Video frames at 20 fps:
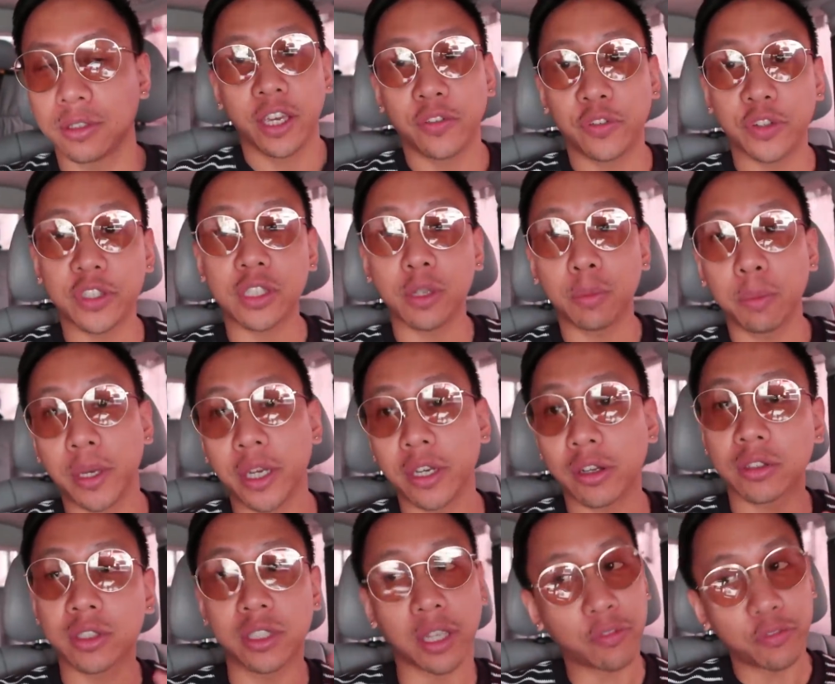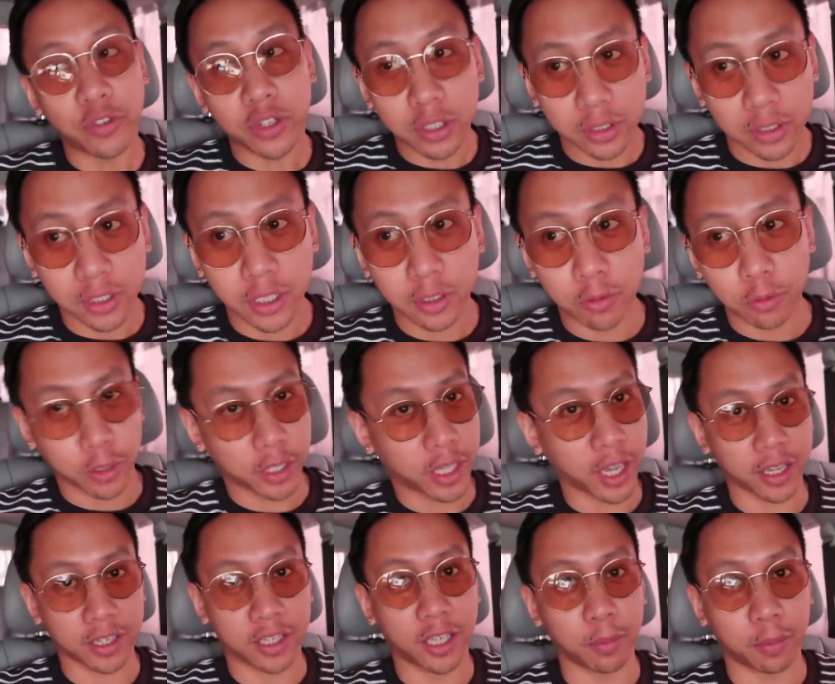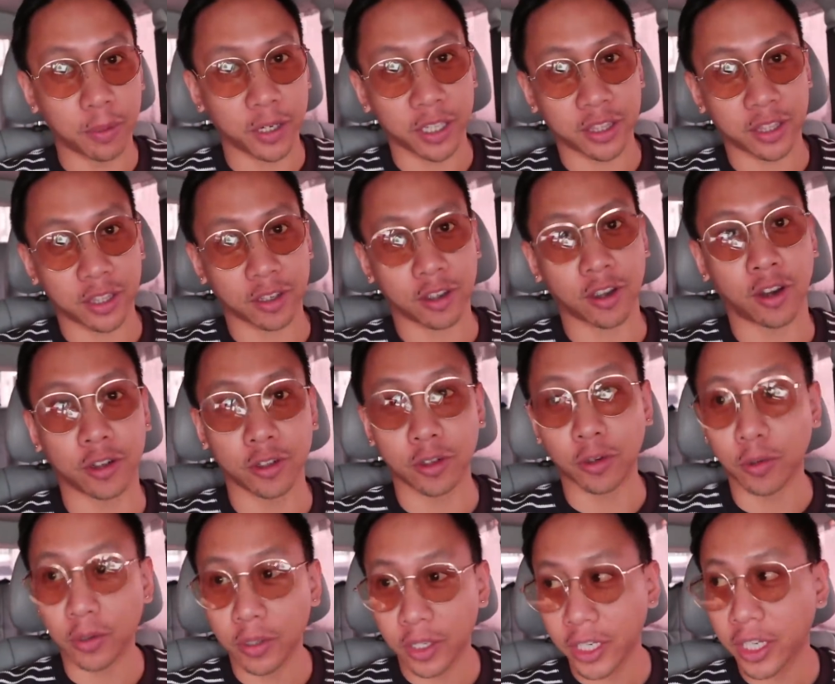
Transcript: If it's a male, definitely we can keep it at the condo.